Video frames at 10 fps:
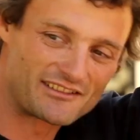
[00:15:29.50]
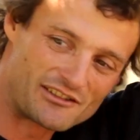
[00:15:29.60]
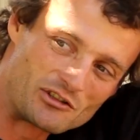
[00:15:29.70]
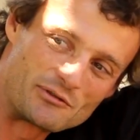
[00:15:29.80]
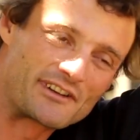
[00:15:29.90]

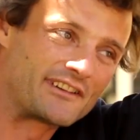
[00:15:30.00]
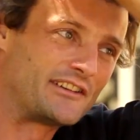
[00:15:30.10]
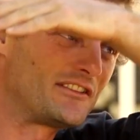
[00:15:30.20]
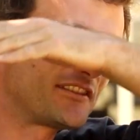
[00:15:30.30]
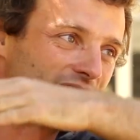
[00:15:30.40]
over
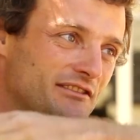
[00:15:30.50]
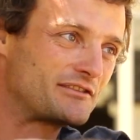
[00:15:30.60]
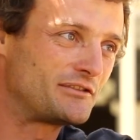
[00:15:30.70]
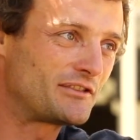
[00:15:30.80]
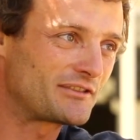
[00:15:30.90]
the others,
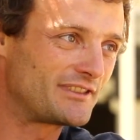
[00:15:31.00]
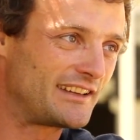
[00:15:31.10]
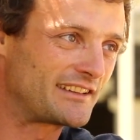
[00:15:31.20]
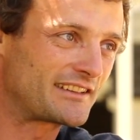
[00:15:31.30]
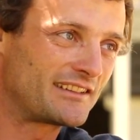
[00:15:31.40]
you know,
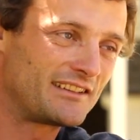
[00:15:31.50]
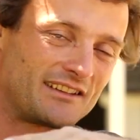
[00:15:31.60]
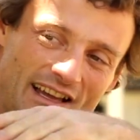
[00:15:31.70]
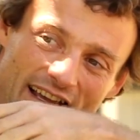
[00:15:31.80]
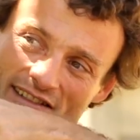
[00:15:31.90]
like
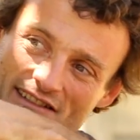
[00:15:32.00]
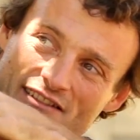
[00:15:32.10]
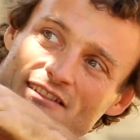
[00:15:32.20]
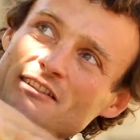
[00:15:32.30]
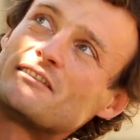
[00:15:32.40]
I
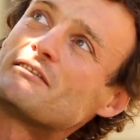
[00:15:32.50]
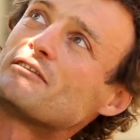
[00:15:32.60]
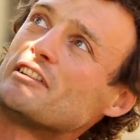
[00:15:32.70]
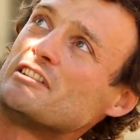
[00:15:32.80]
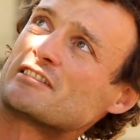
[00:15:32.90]
see
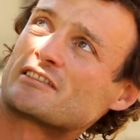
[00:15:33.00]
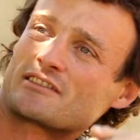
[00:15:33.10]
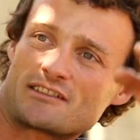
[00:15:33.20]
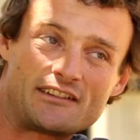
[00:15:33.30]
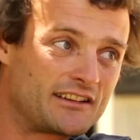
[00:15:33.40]
Félix
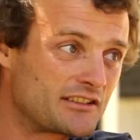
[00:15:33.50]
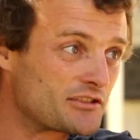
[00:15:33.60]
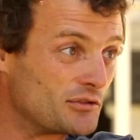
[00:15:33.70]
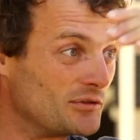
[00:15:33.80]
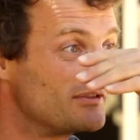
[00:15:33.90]
there,
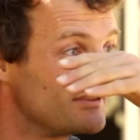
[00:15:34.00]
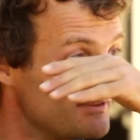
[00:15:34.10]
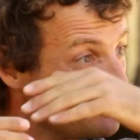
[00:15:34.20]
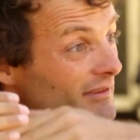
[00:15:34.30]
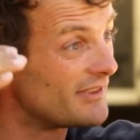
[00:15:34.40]
so
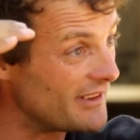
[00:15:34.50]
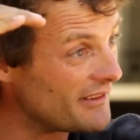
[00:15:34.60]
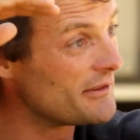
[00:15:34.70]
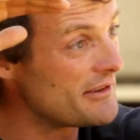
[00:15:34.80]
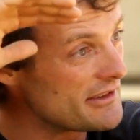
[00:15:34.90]

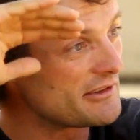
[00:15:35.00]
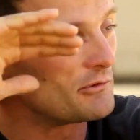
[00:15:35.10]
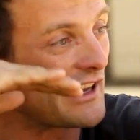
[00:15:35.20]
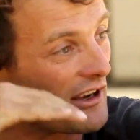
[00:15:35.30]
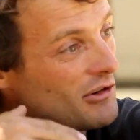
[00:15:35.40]

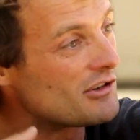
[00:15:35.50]
we can go